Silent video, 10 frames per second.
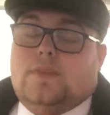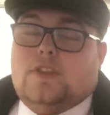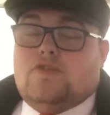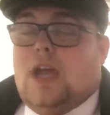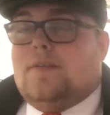
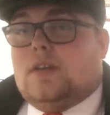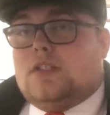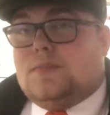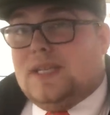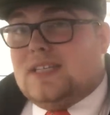The driver can
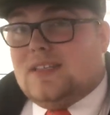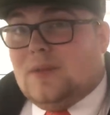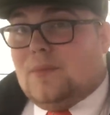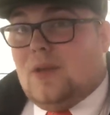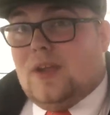speak to the
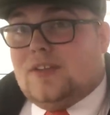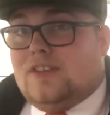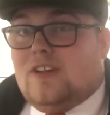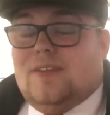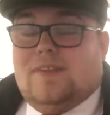employer to
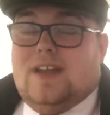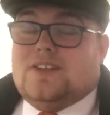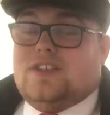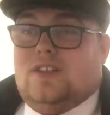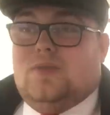try and find a
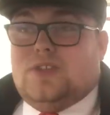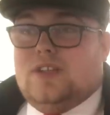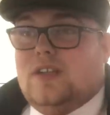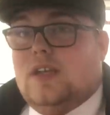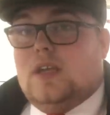
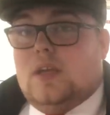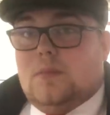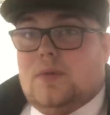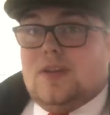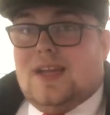solution,
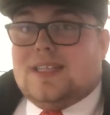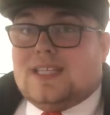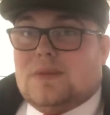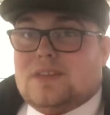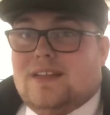but 9
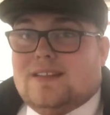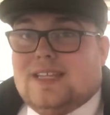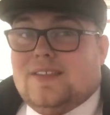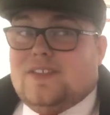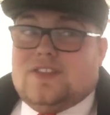times out of
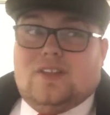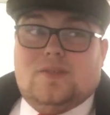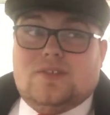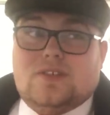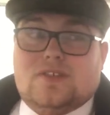10, the
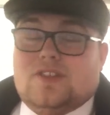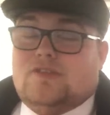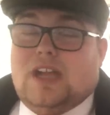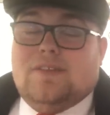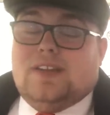solution is the
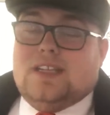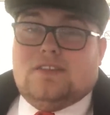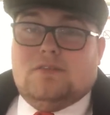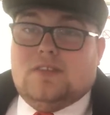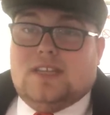driver needs
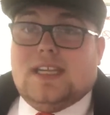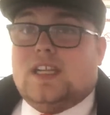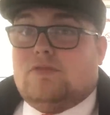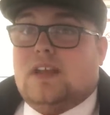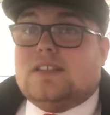to take
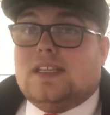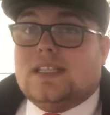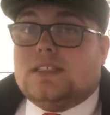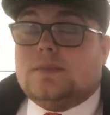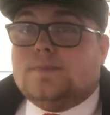his rest
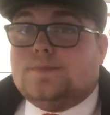days.